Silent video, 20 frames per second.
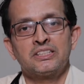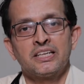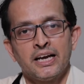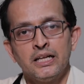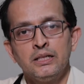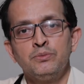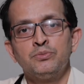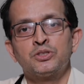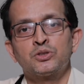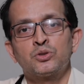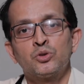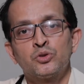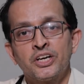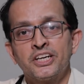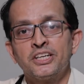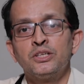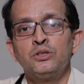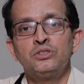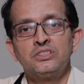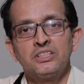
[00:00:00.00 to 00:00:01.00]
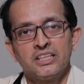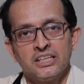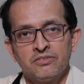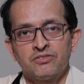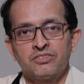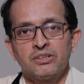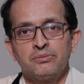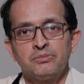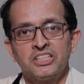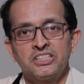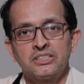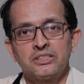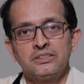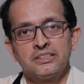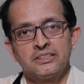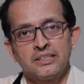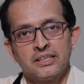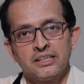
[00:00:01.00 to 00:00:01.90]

helps to reduce the inflammation in the